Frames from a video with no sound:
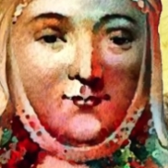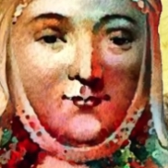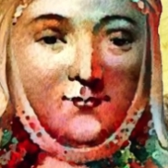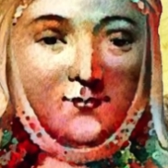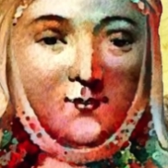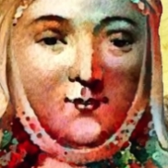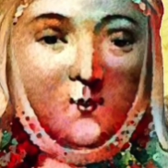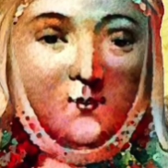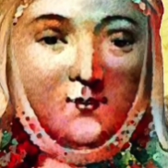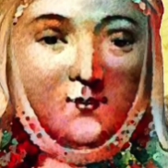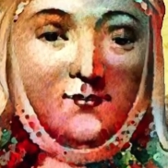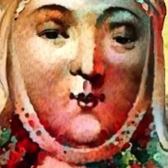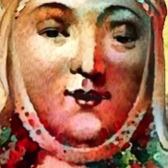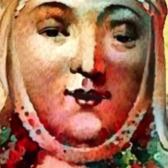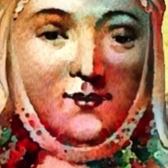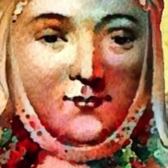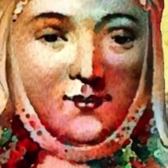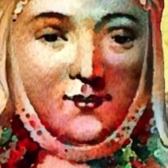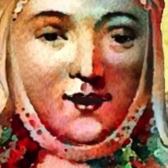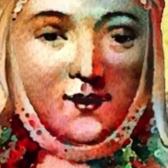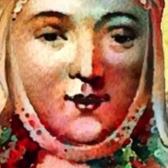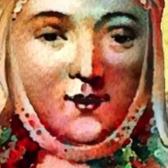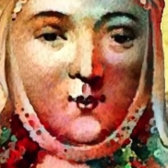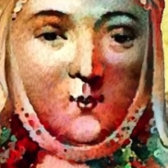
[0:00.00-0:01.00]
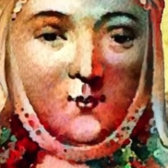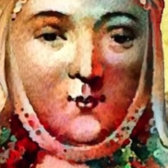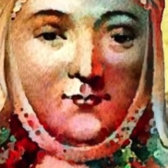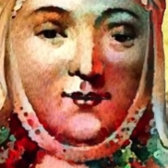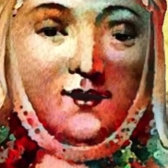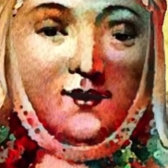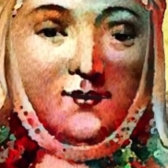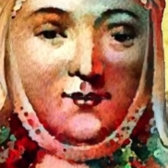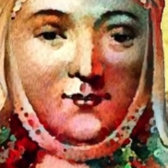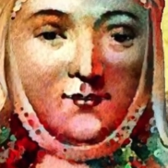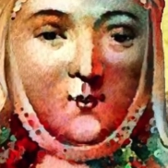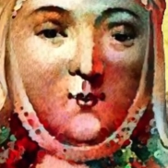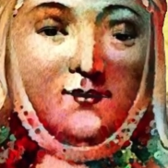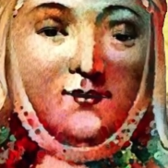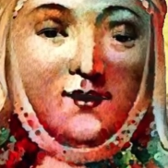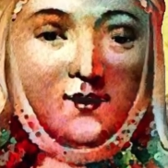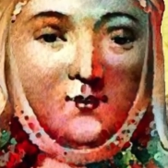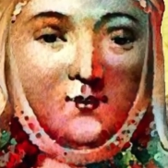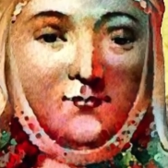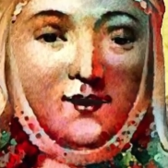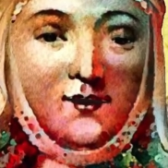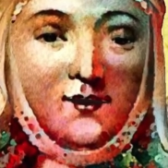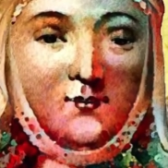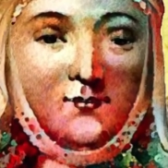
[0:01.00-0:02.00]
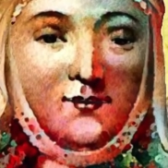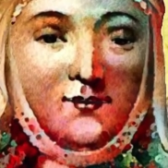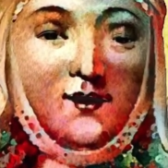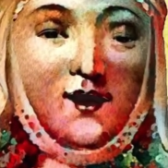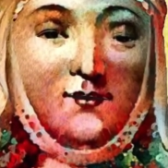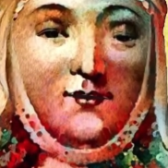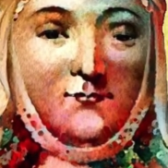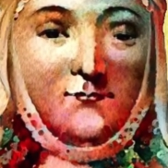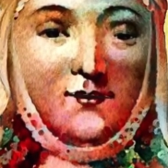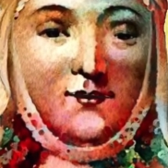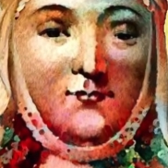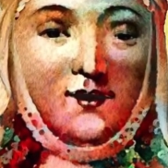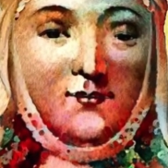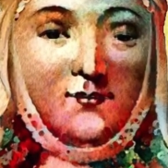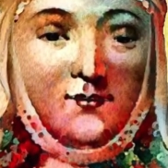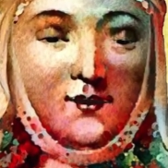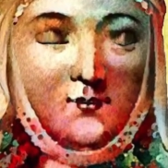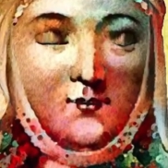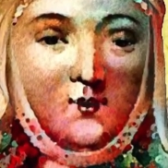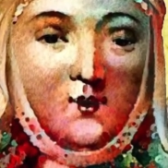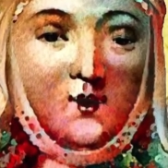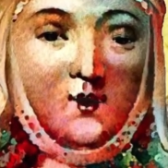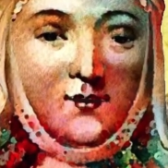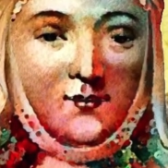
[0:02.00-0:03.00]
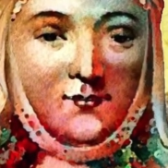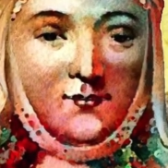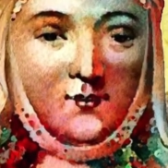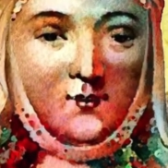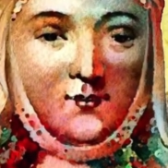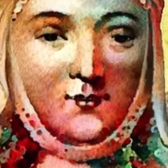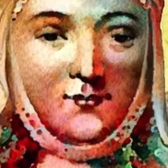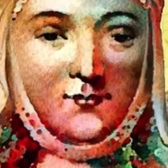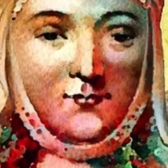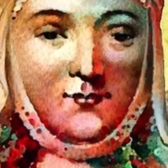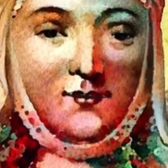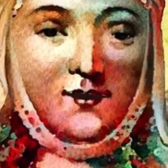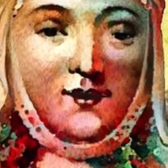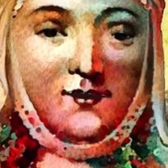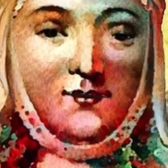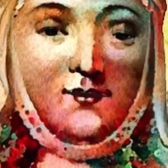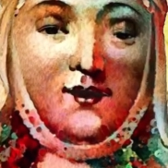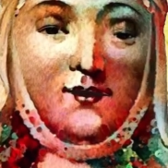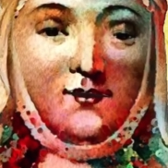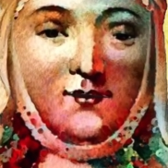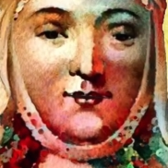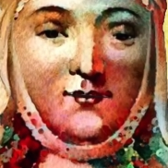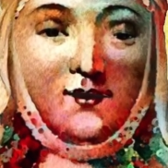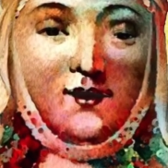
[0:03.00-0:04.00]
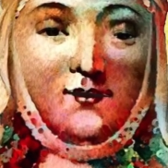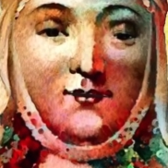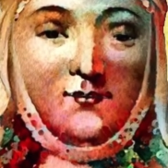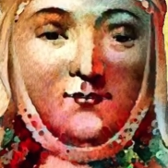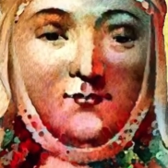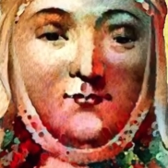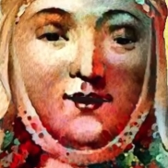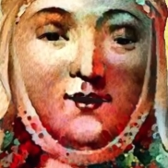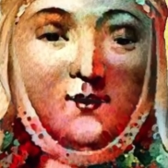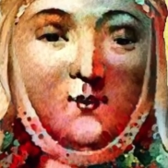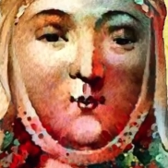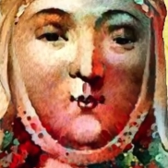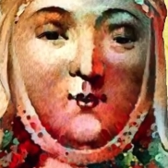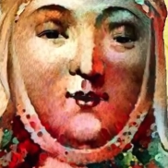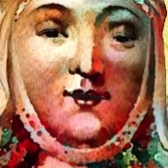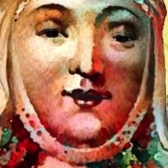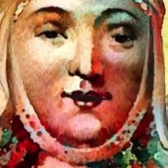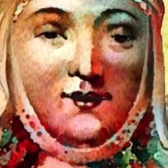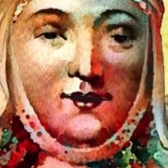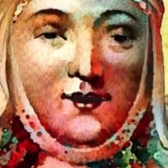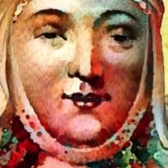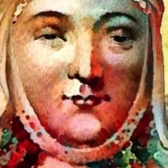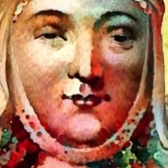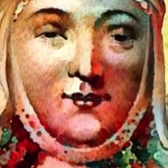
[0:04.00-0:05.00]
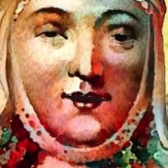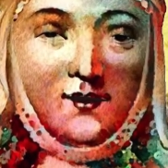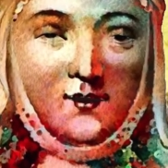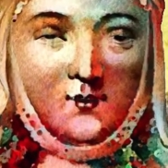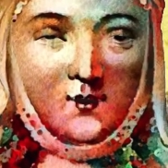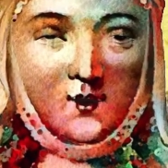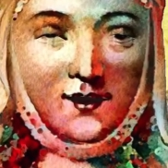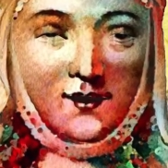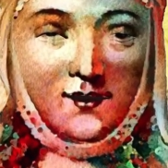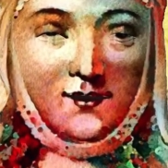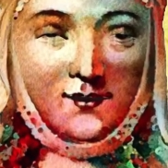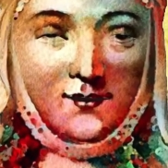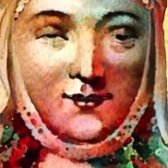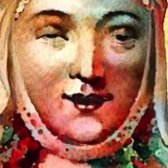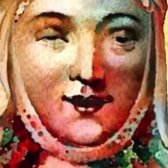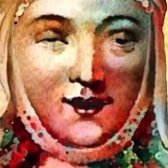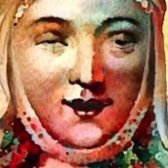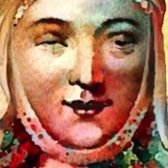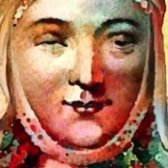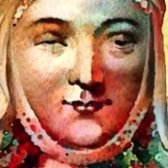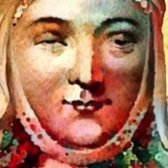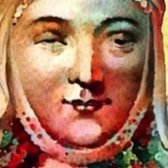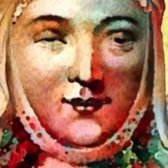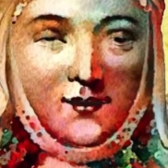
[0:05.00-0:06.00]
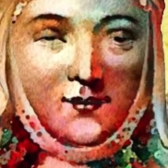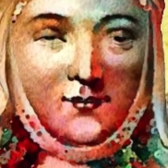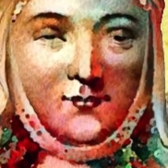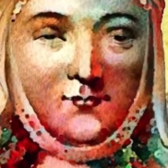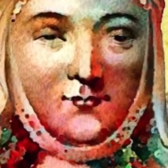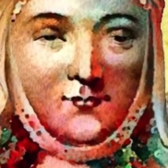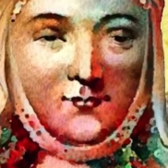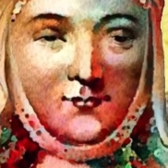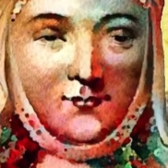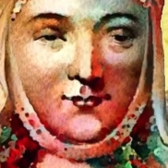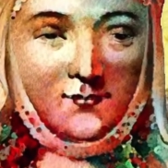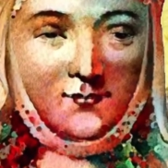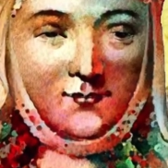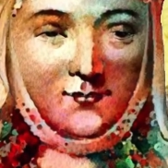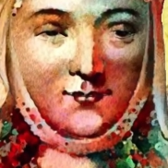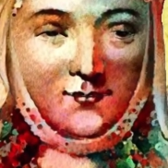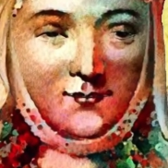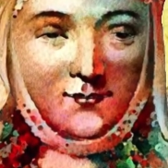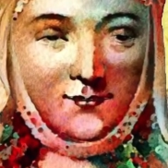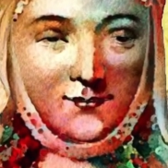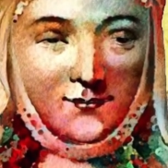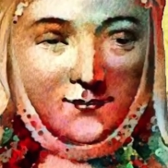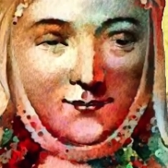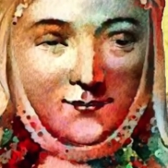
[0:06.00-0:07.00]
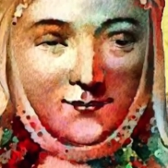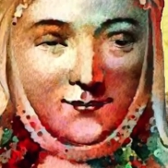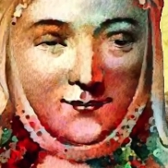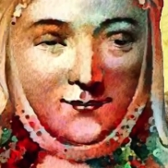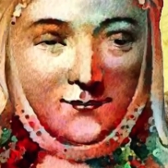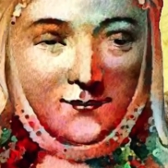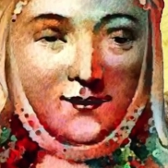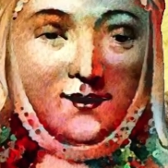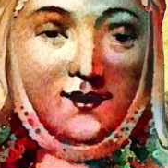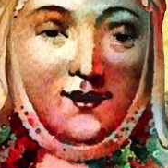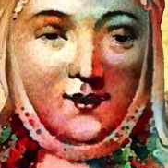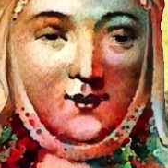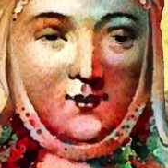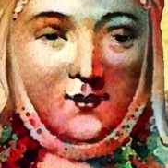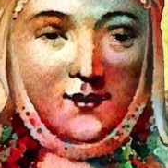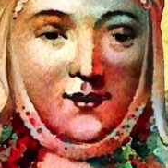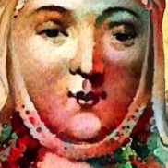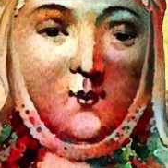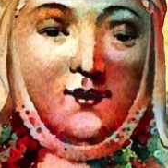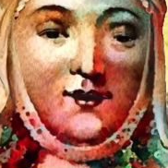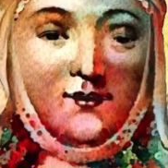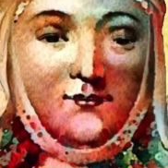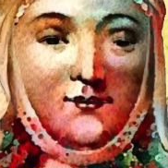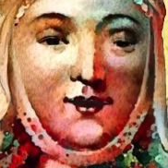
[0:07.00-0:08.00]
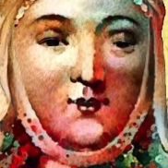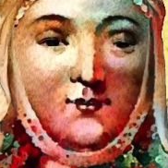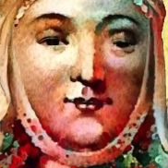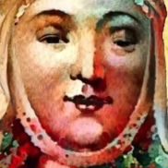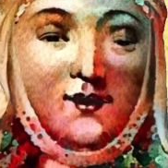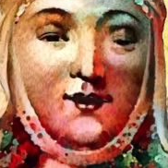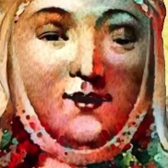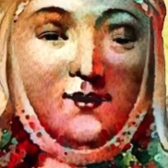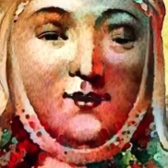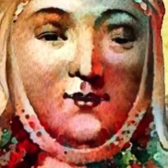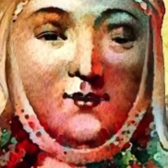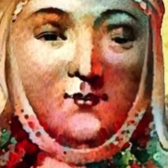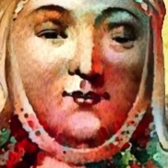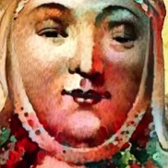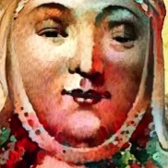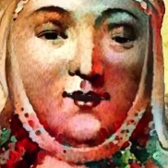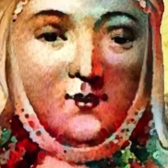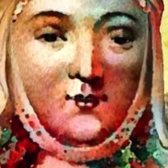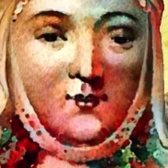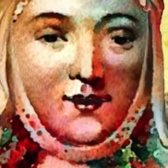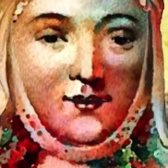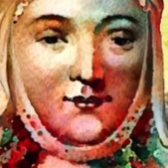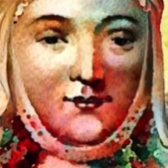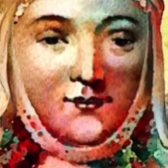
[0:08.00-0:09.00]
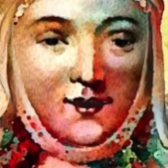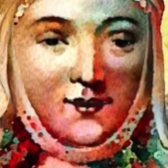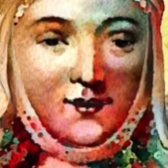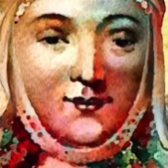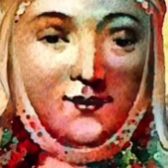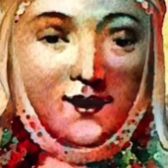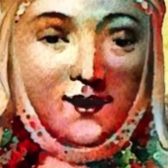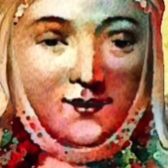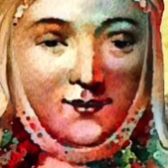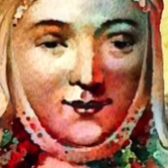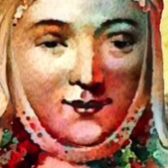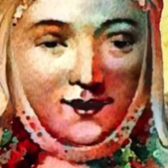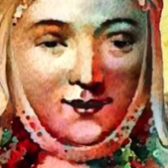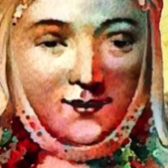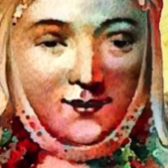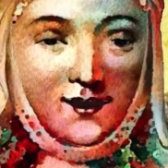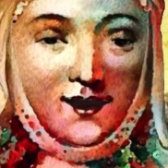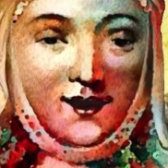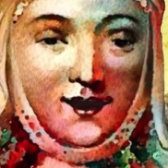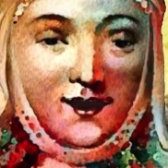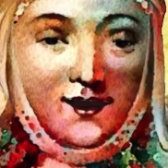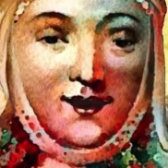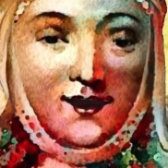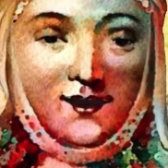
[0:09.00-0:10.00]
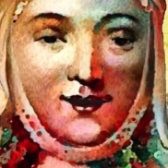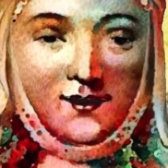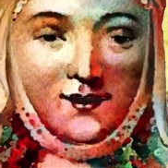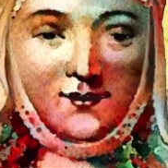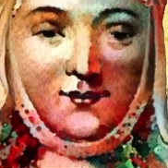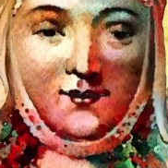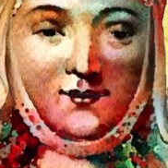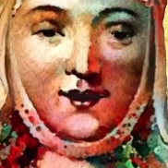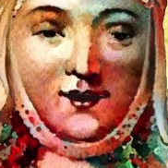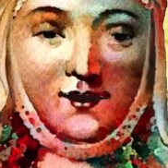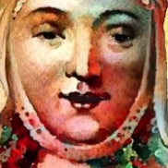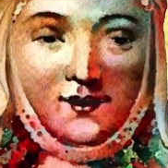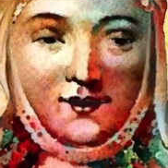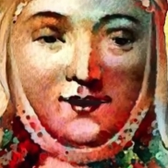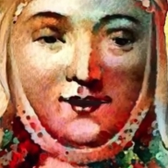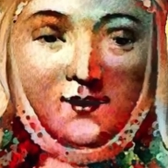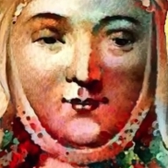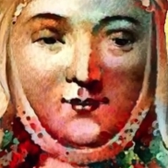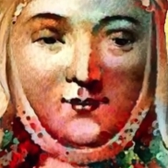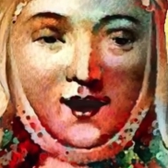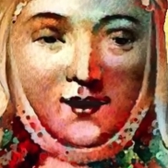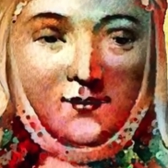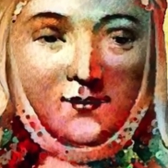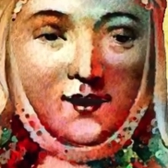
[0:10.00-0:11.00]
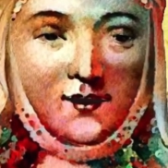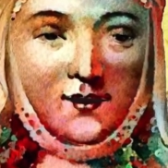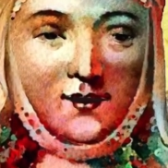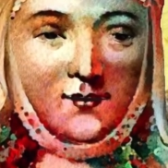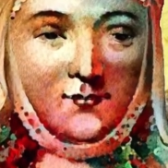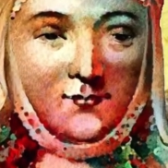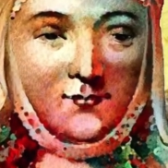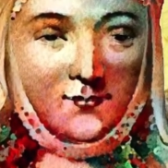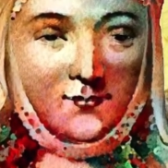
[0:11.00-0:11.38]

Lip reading: The practice was not widely accepted in the church, and after a few years it had to be abandoned. Fontevraud became an abbey with monks and nuns living separately.